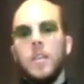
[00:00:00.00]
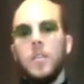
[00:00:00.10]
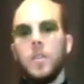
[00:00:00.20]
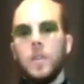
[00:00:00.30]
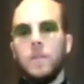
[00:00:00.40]

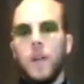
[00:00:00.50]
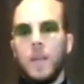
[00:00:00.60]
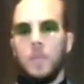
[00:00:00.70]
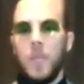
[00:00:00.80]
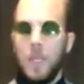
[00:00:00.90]
You can
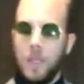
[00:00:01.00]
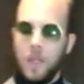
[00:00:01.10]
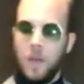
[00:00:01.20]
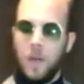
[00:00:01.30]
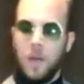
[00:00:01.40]
find me
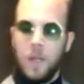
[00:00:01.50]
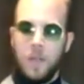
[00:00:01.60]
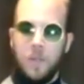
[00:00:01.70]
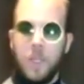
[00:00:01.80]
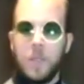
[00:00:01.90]

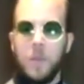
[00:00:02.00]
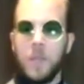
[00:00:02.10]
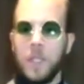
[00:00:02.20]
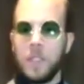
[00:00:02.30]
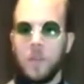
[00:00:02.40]
on
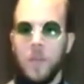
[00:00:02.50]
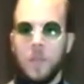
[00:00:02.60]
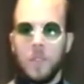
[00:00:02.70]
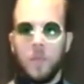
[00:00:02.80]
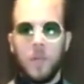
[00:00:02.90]
Facebook,
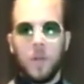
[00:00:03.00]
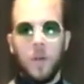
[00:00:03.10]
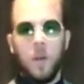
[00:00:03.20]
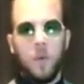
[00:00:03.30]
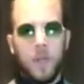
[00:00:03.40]
Instagram, and Twitter,
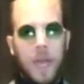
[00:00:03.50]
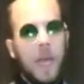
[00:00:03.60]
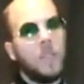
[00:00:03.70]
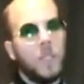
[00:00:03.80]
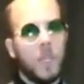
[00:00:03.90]
all with
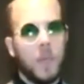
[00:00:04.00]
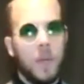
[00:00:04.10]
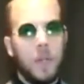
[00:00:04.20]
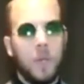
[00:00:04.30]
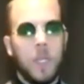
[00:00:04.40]

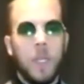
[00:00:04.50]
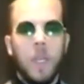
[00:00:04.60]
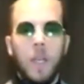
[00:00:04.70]
@JacobEdwin.